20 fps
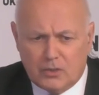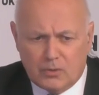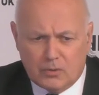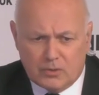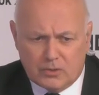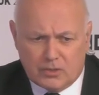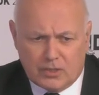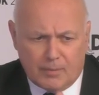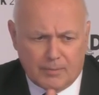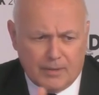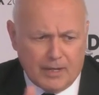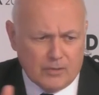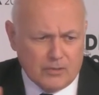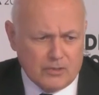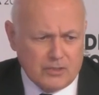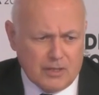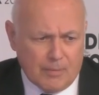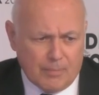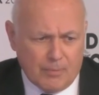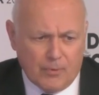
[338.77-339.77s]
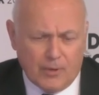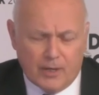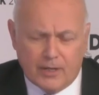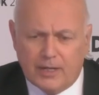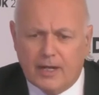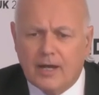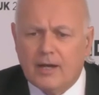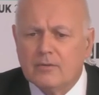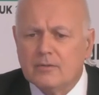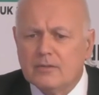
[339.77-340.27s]
You can somehow separate
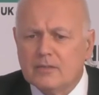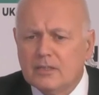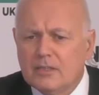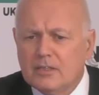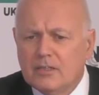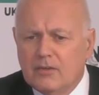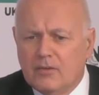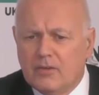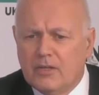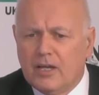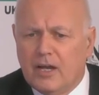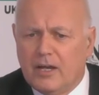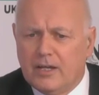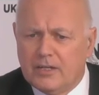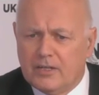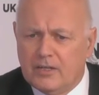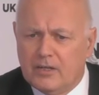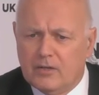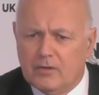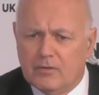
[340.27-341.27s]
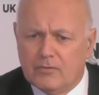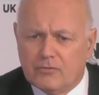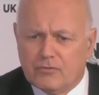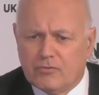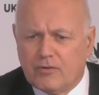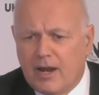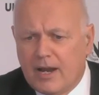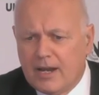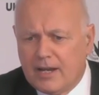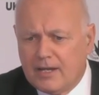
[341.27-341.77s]
out the idea of
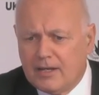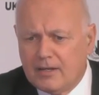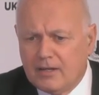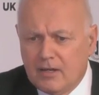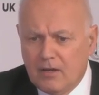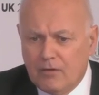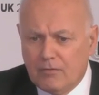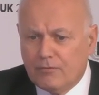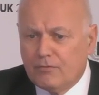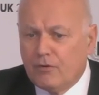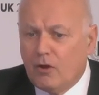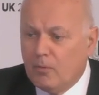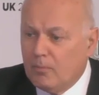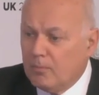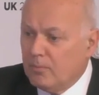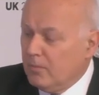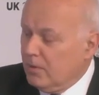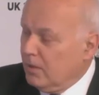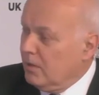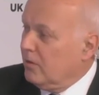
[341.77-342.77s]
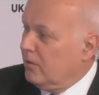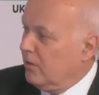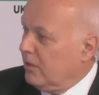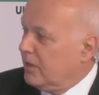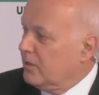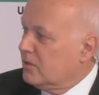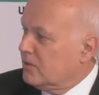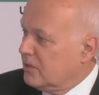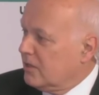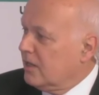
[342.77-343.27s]
trade from the
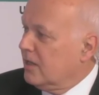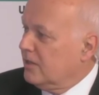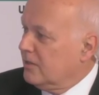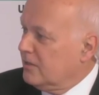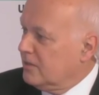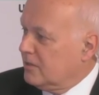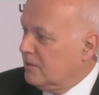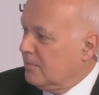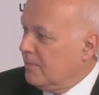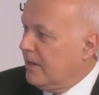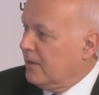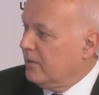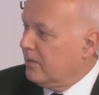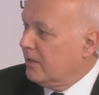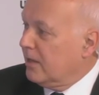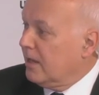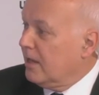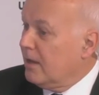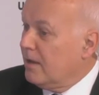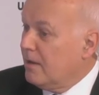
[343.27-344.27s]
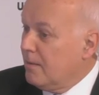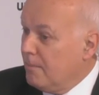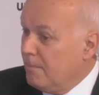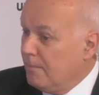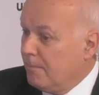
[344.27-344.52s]
concerns about their